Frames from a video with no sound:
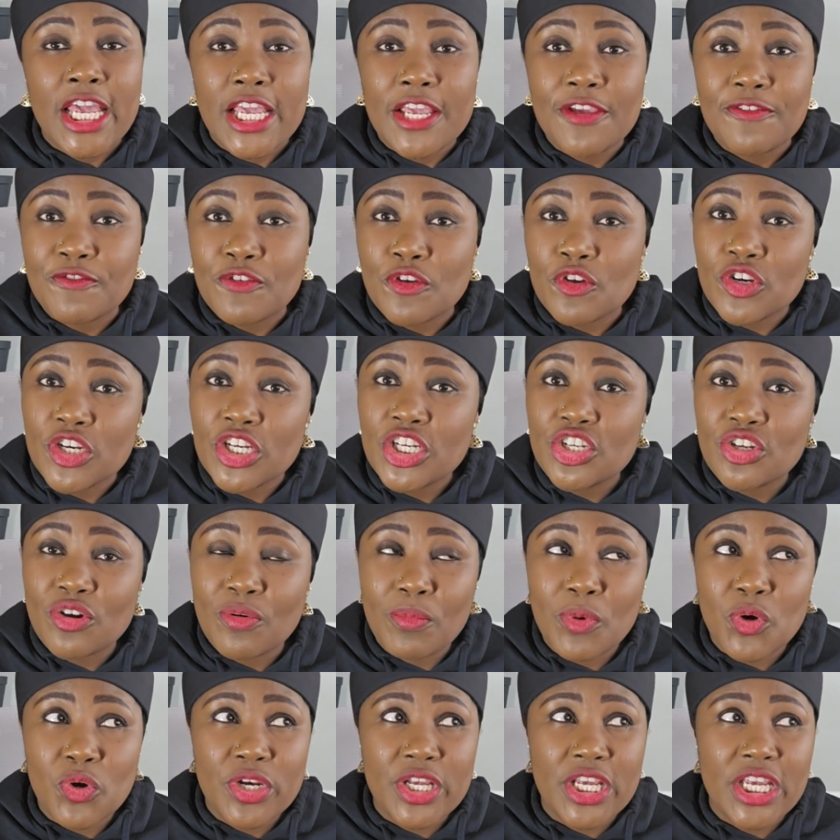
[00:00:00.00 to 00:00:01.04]
If you need your
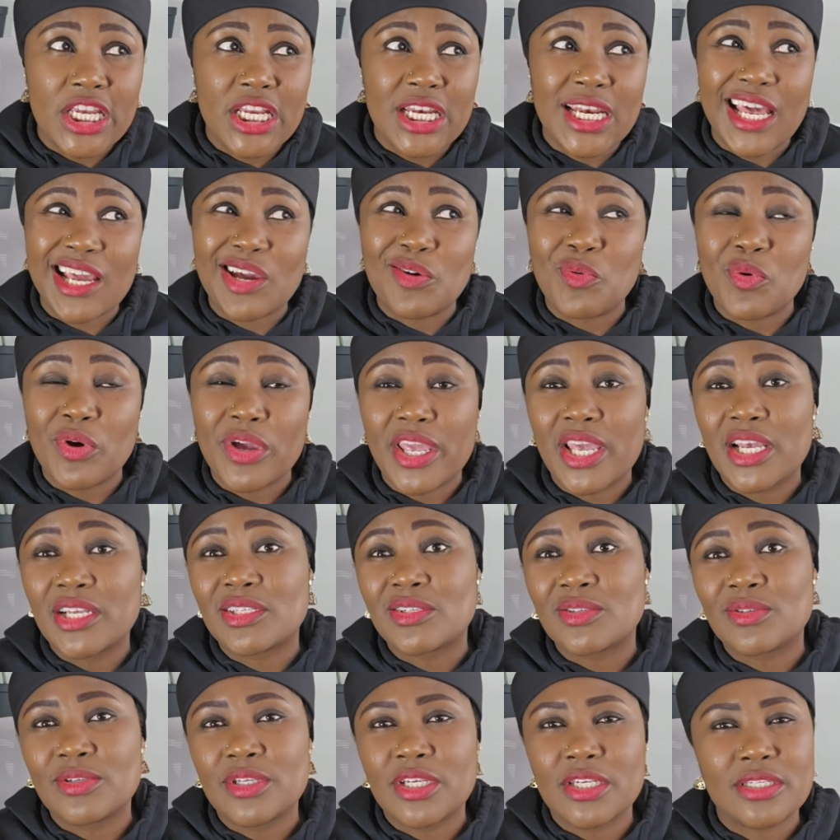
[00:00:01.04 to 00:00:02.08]
money in like 1 year,
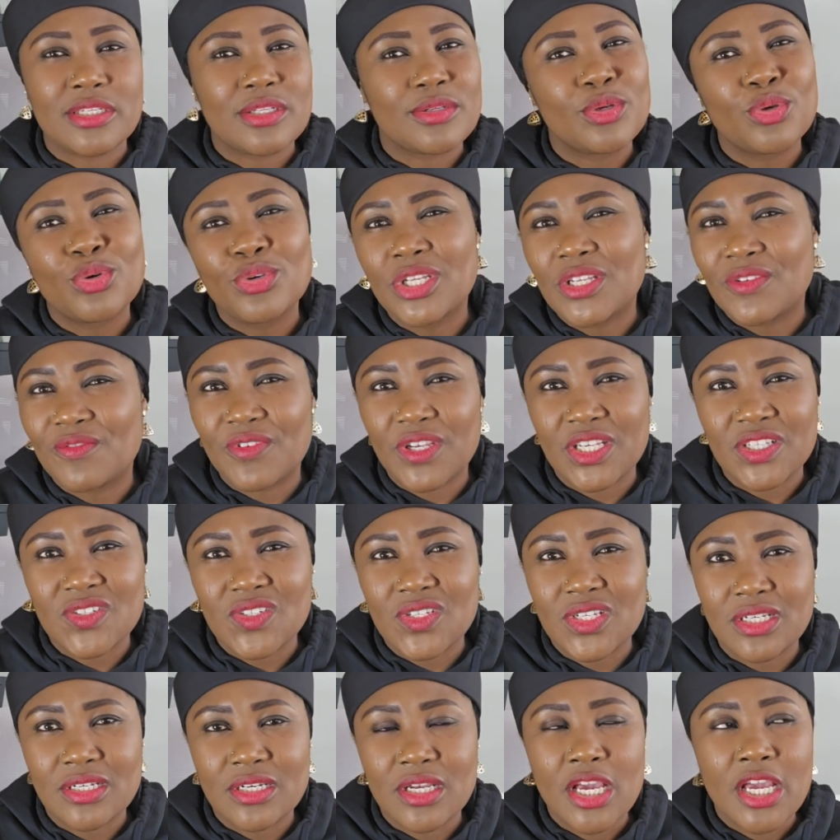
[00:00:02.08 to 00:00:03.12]
2 years, don't
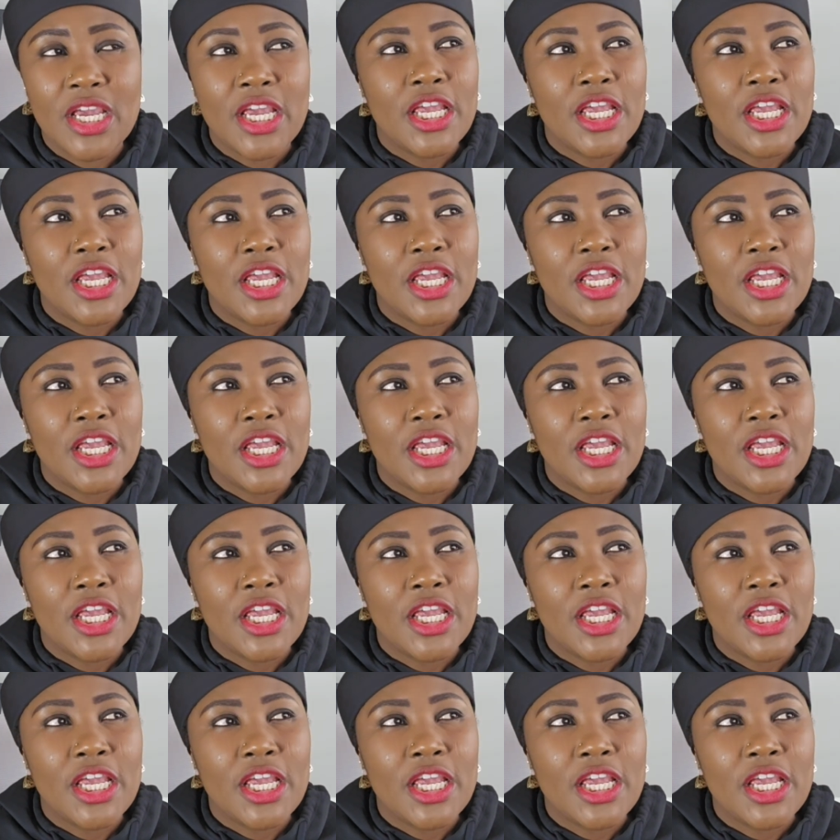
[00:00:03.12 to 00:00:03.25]
invest it.